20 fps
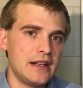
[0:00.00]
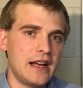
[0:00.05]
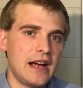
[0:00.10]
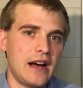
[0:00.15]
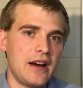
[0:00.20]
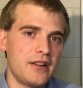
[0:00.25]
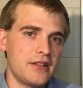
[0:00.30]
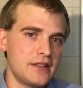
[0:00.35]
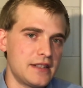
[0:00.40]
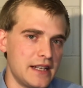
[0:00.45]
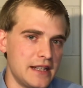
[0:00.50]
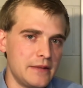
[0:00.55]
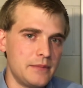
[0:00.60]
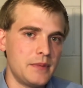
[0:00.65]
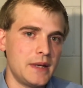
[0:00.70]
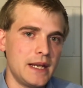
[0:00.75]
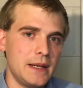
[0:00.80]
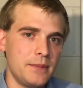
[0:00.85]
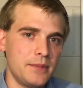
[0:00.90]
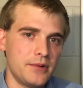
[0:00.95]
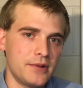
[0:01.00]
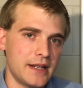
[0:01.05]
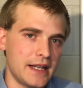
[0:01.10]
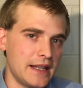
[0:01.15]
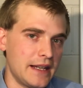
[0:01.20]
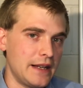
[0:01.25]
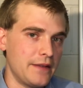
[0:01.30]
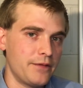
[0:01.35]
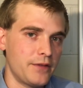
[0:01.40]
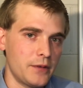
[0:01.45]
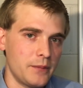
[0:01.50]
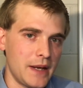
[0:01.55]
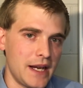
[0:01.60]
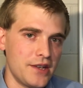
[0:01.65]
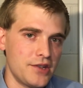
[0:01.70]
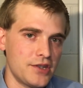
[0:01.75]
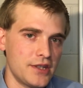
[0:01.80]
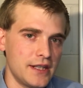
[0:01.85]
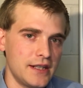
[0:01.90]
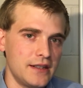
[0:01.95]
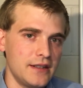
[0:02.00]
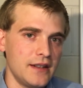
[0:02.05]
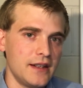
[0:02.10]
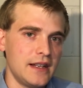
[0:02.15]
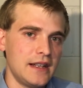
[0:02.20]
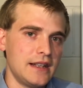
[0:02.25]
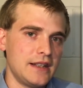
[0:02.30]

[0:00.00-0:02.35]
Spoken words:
how did people get information?